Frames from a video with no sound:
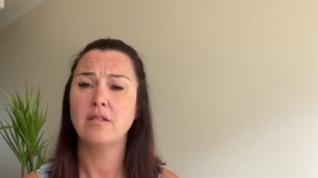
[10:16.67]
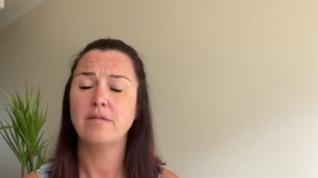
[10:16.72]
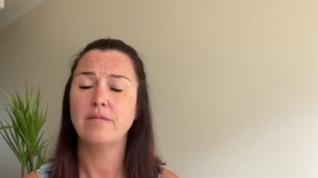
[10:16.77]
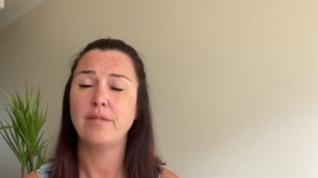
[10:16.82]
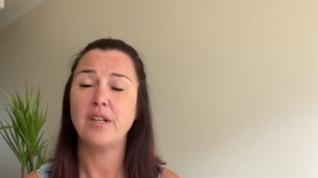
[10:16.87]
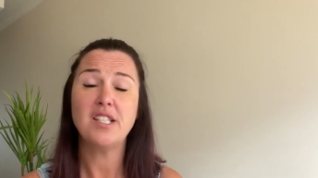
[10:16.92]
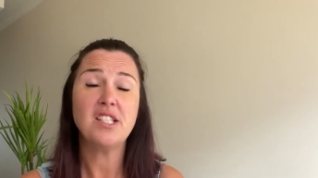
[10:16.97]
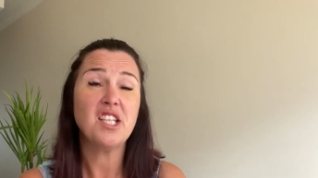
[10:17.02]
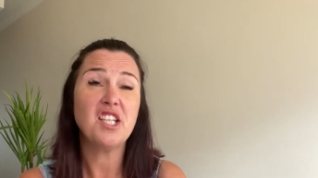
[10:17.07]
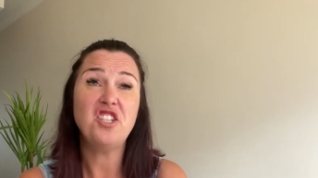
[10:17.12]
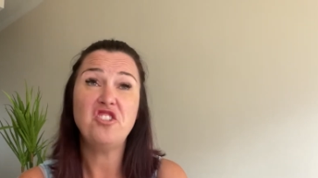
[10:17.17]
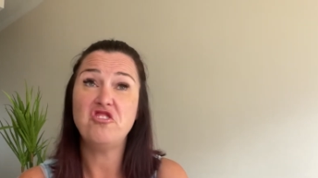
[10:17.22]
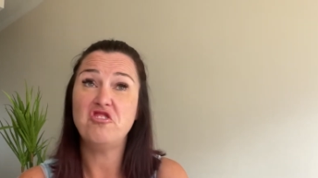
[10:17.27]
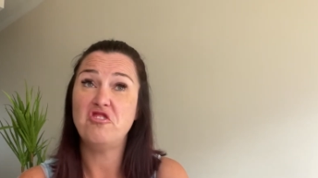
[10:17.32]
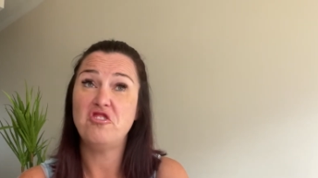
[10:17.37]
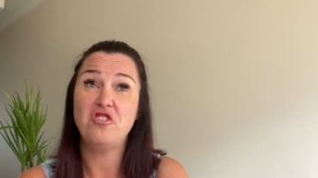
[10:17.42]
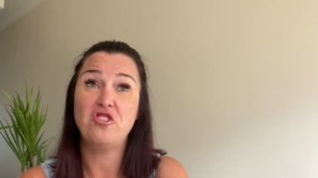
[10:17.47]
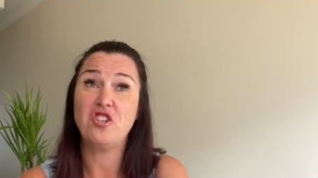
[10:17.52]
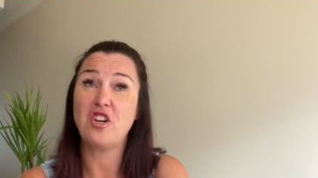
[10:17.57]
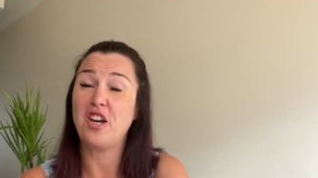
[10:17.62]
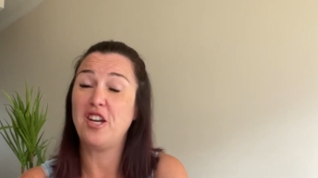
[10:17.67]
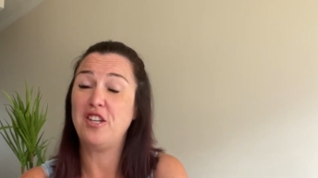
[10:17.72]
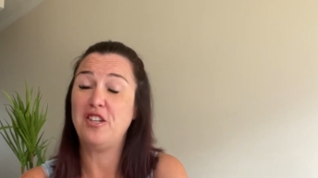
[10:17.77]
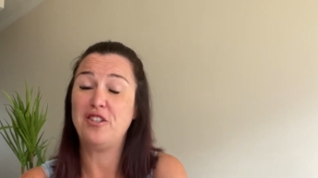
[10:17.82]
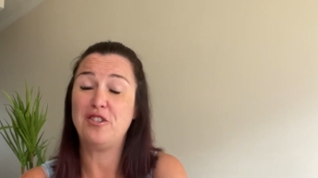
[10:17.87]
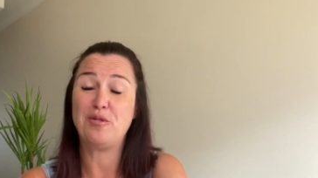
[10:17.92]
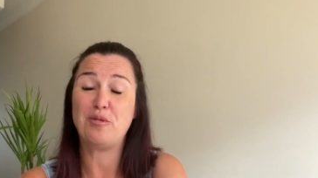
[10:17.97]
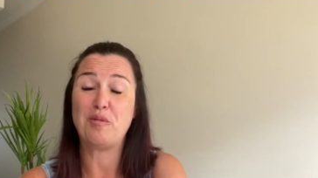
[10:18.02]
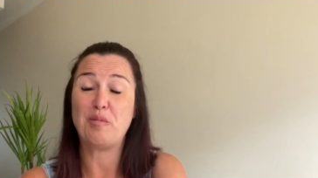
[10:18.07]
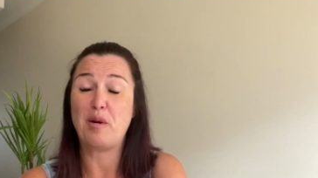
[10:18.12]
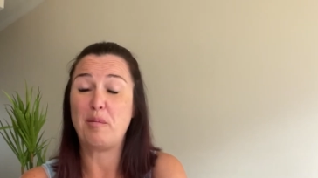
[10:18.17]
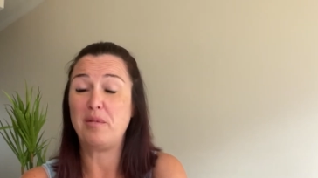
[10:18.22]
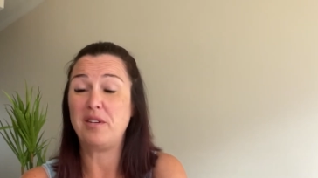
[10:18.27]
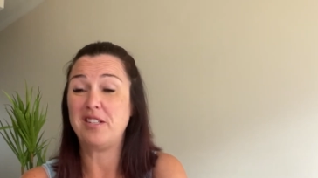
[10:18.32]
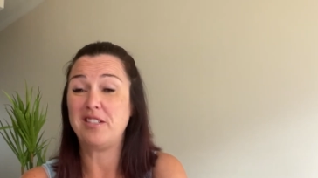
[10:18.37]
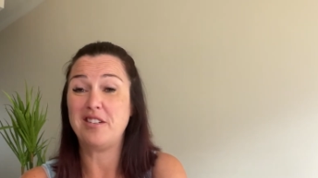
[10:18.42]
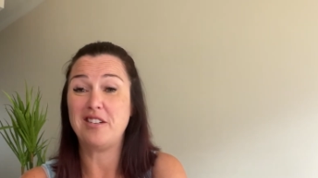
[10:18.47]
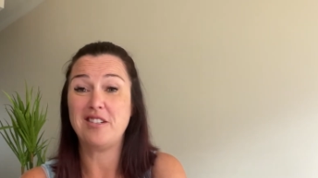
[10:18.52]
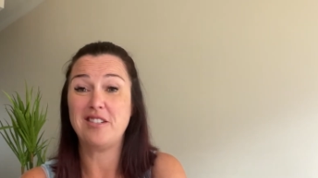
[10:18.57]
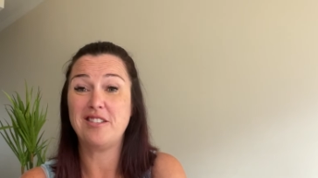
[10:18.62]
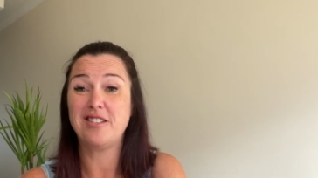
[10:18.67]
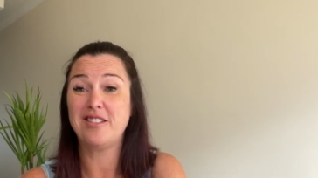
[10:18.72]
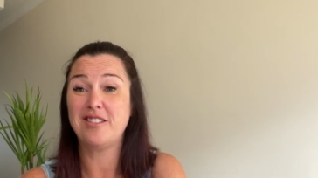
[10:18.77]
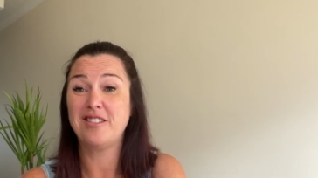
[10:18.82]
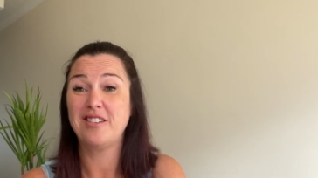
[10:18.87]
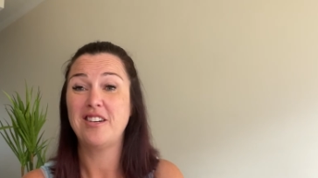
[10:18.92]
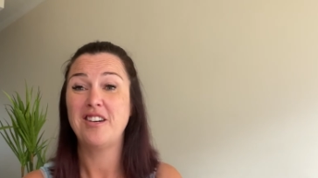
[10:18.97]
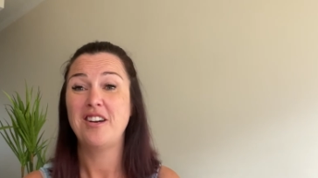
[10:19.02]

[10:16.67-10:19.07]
My seasons changed with my business.